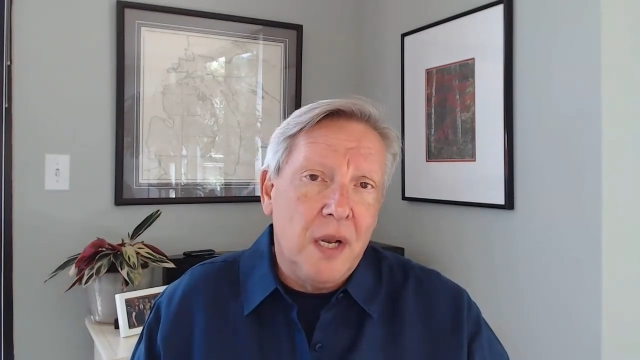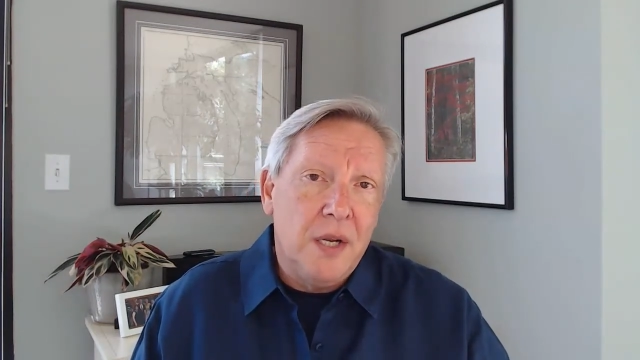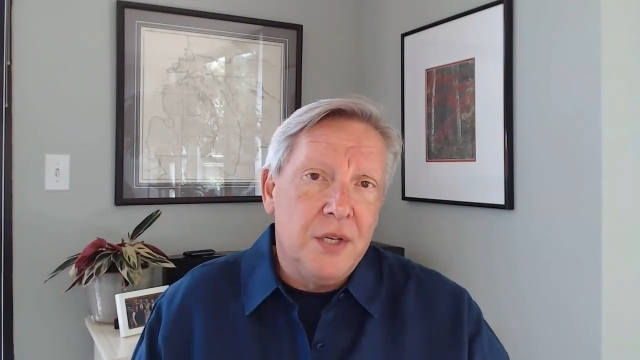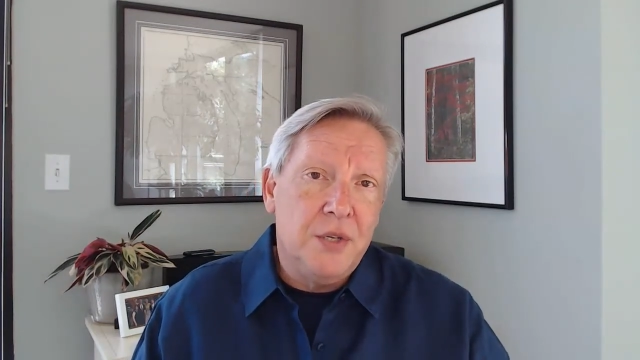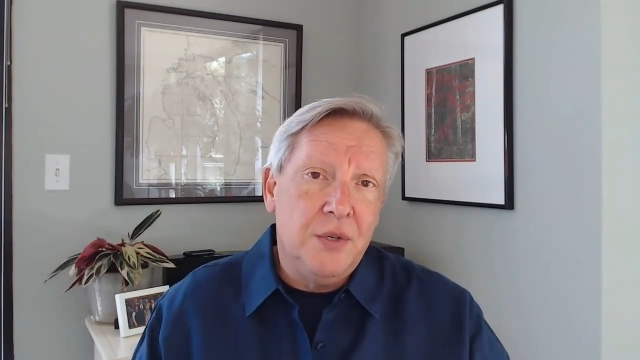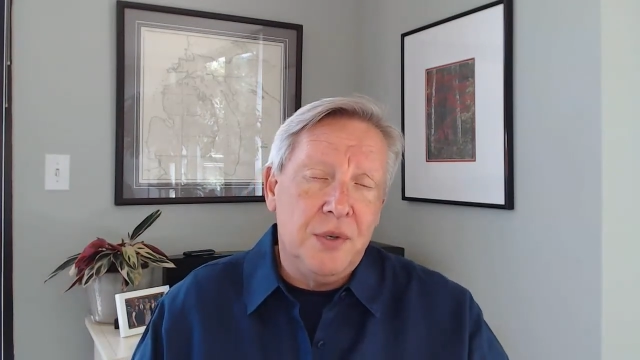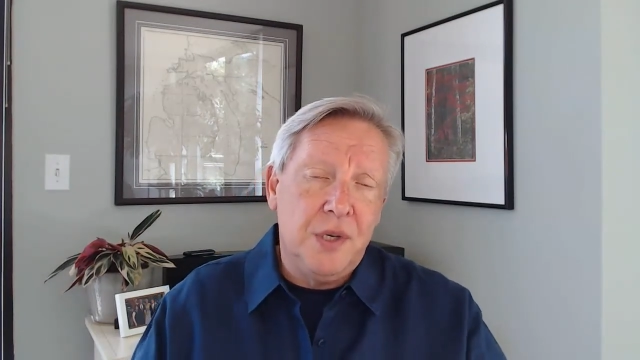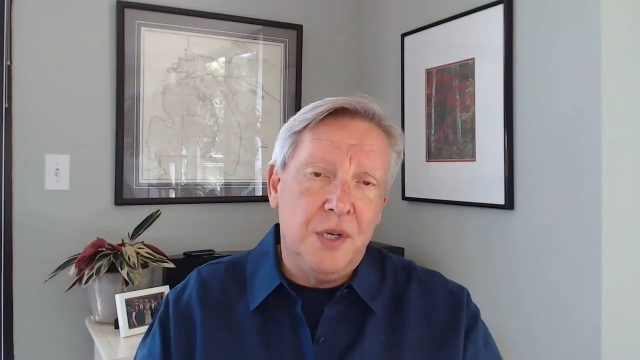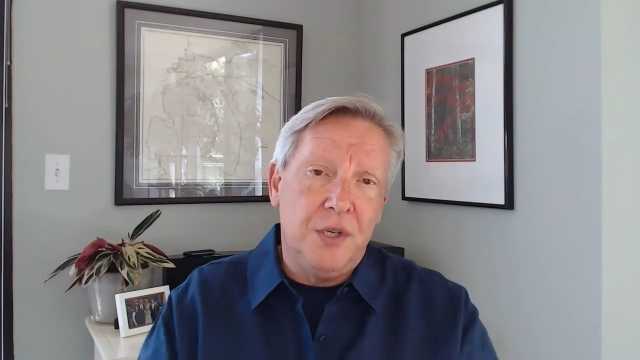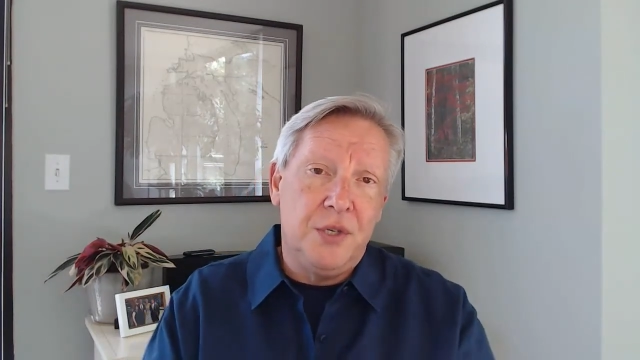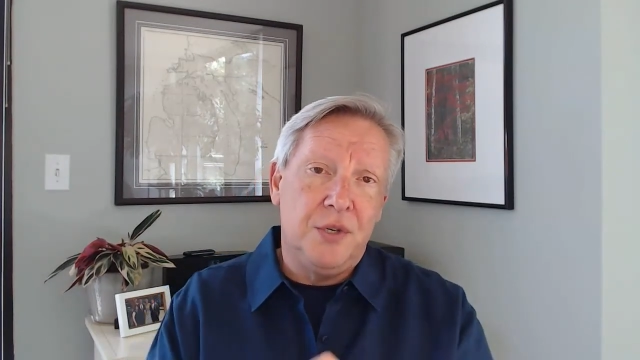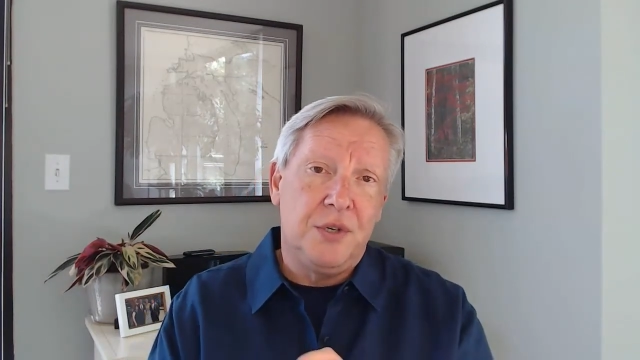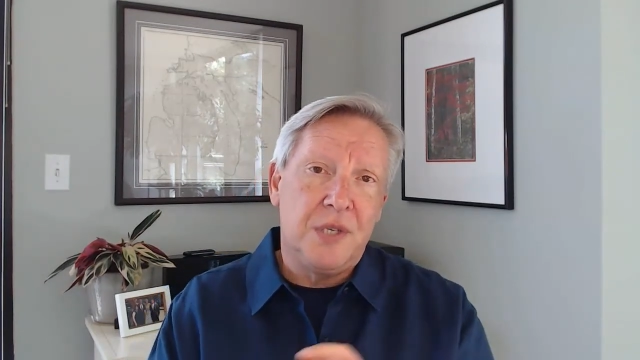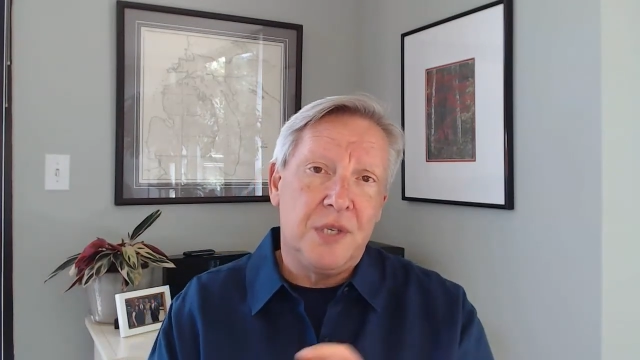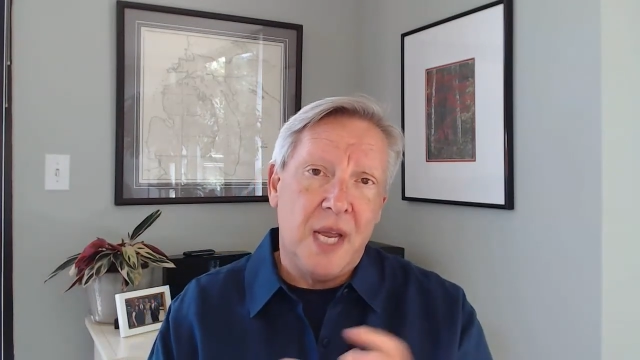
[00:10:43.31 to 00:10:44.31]
as
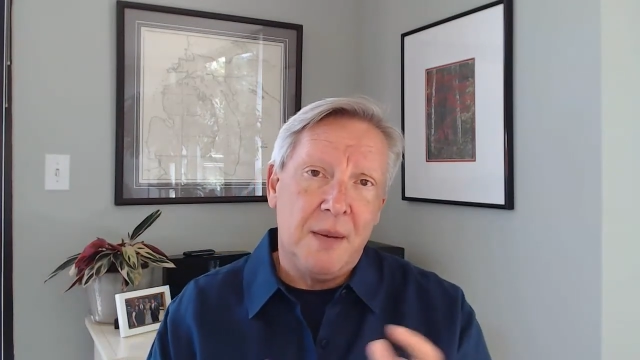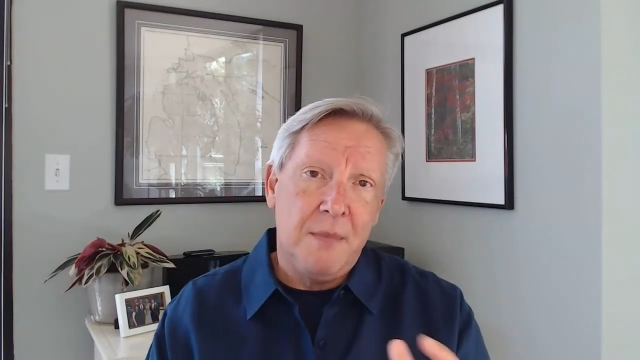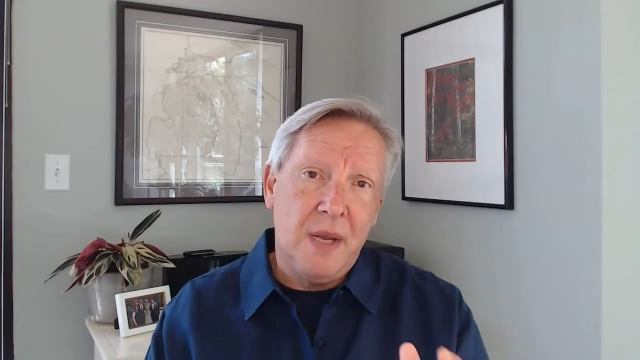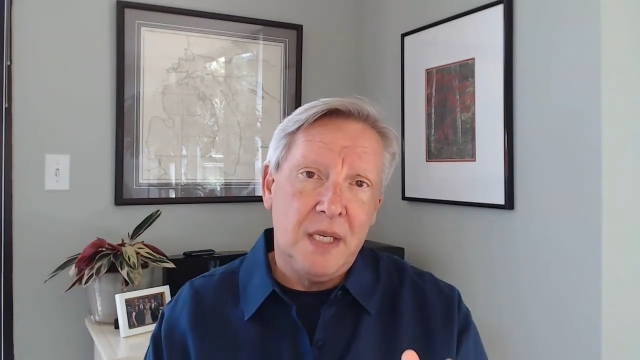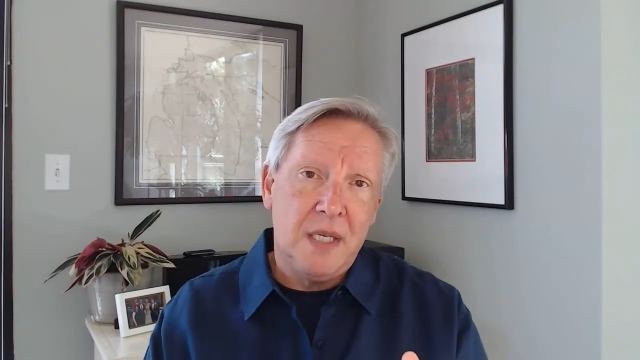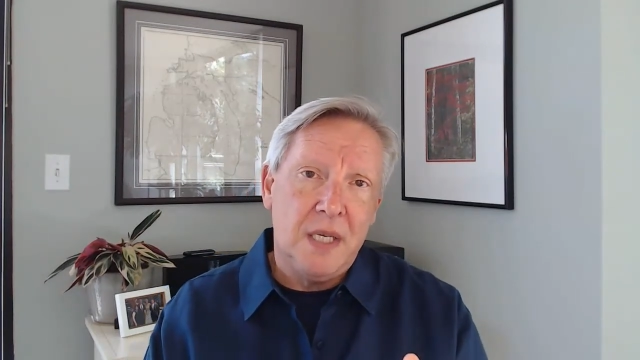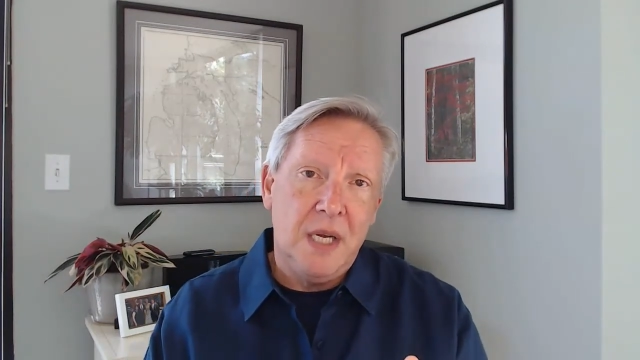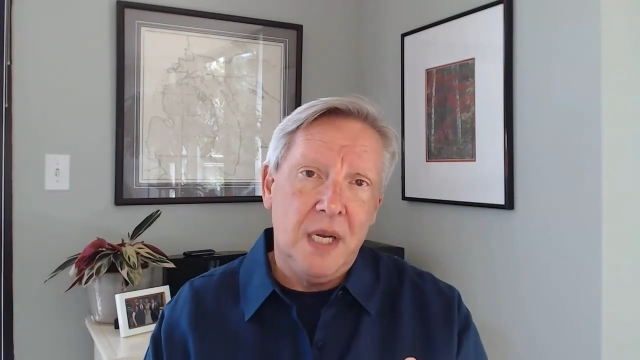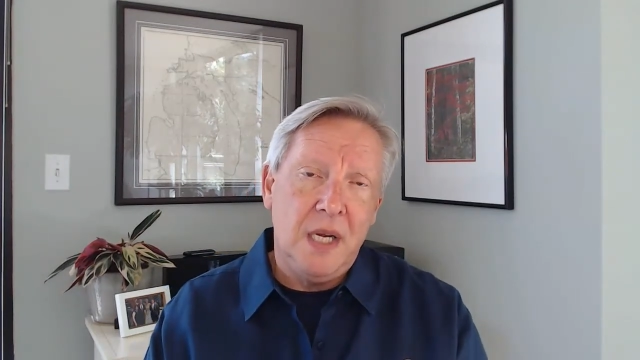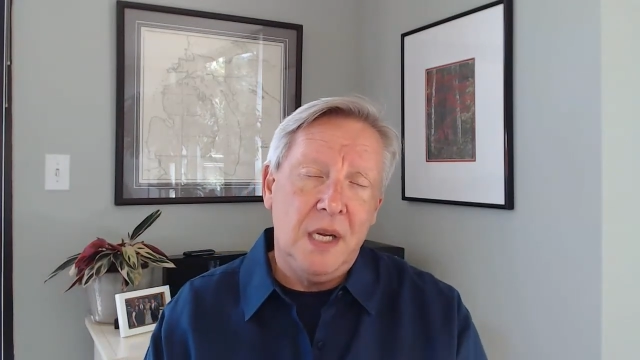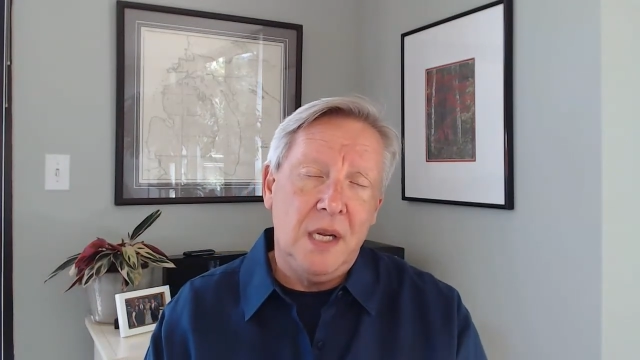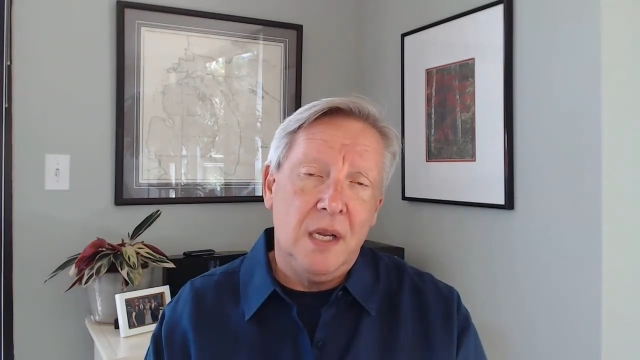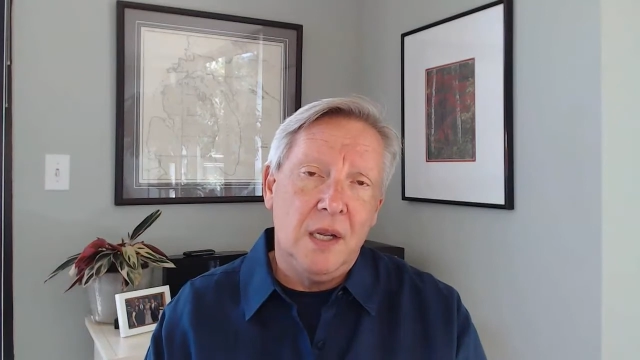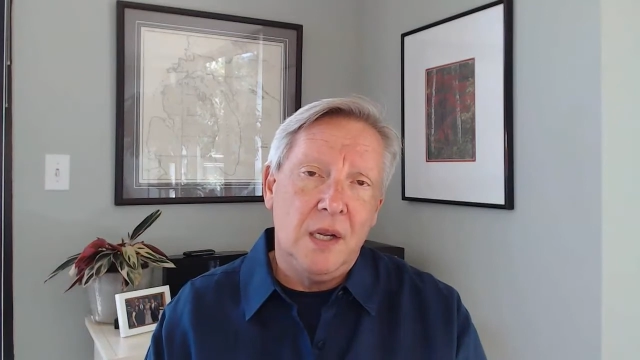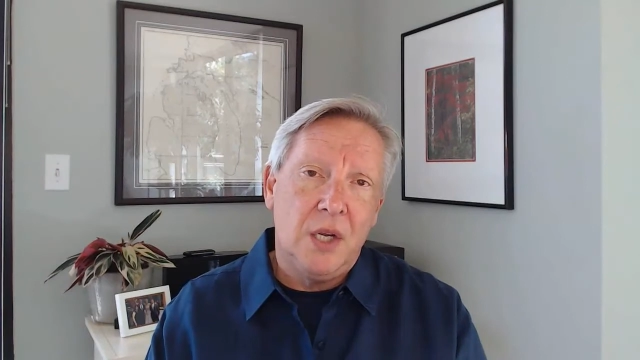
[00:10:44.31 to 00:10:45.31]
you're
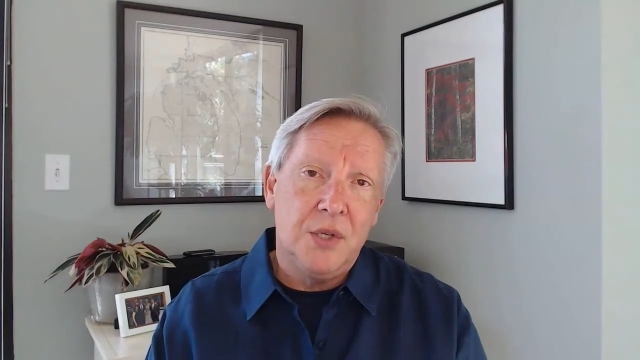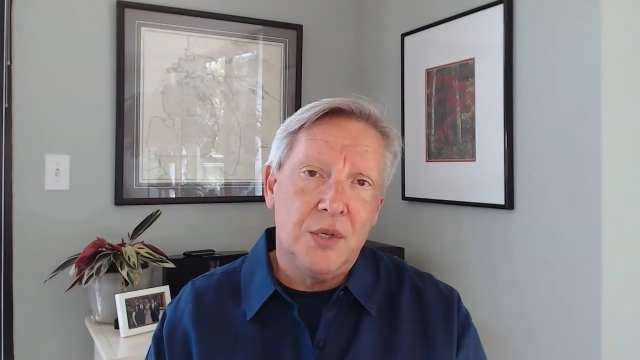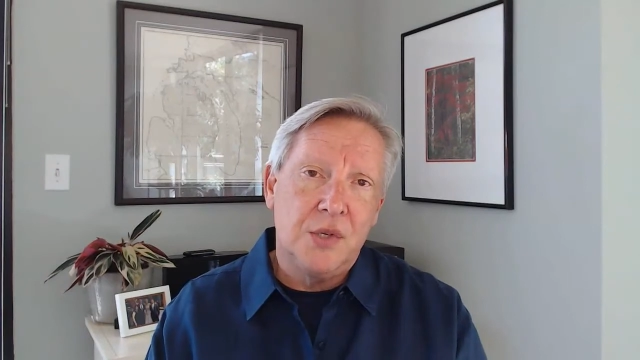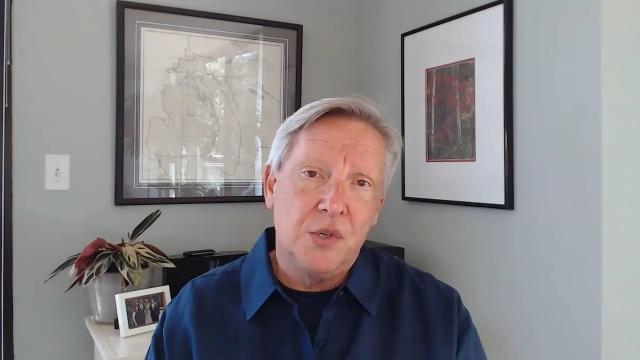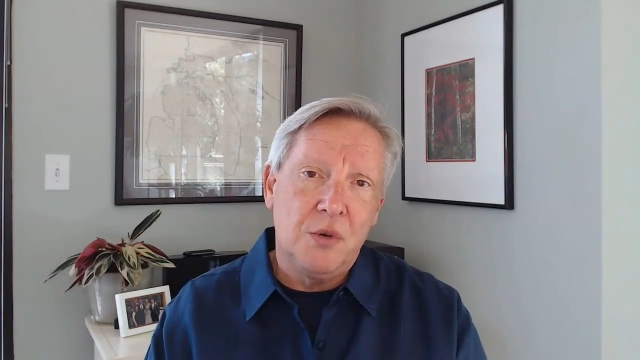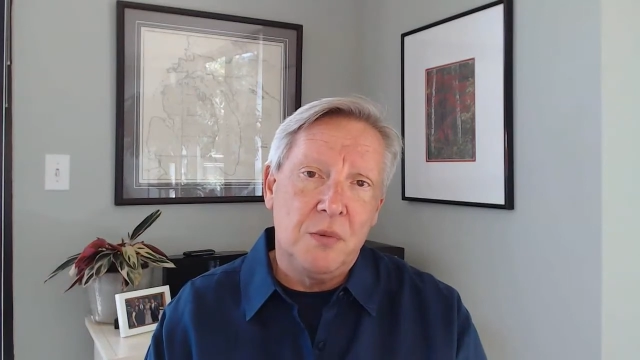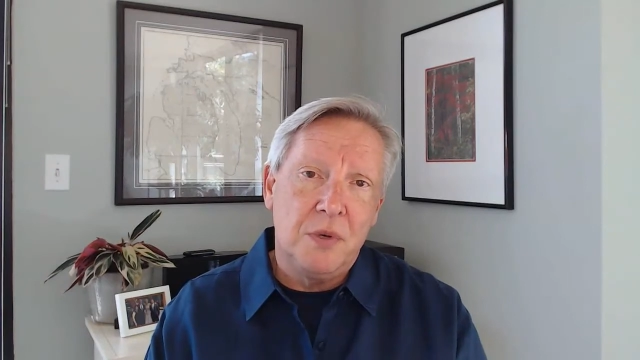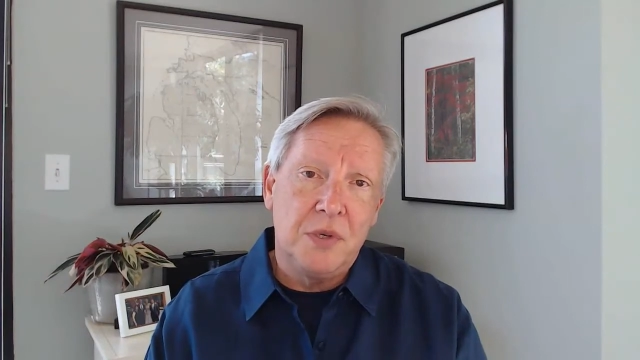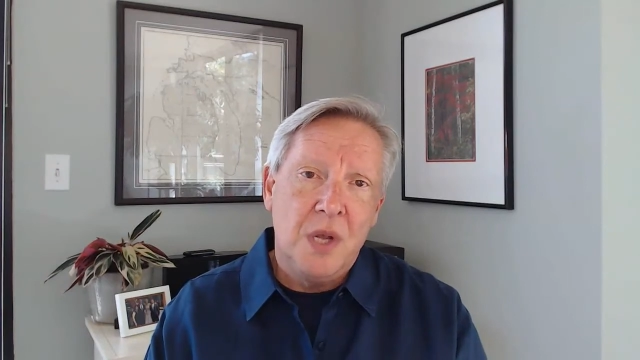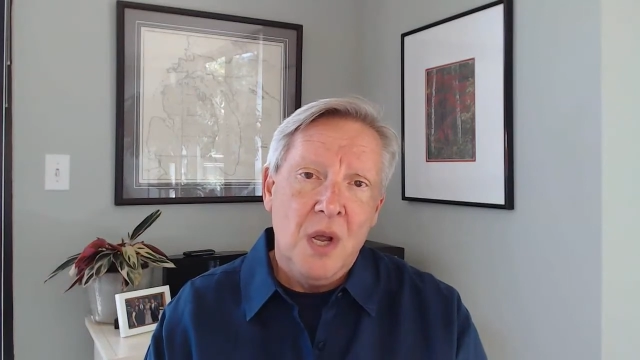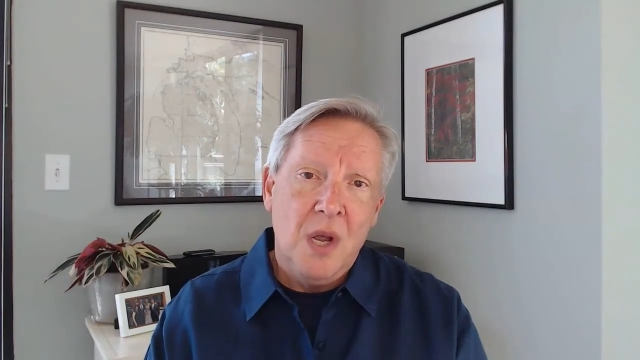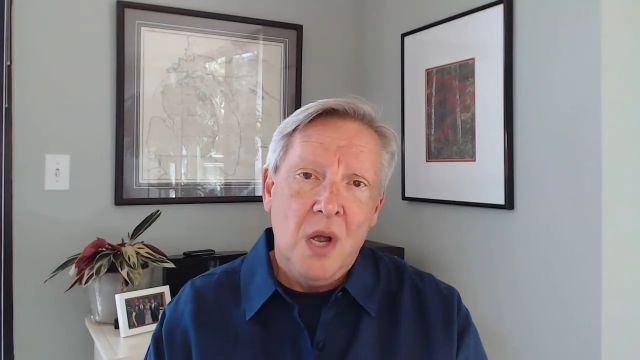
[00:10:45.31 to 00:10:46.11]
segmenting consumers,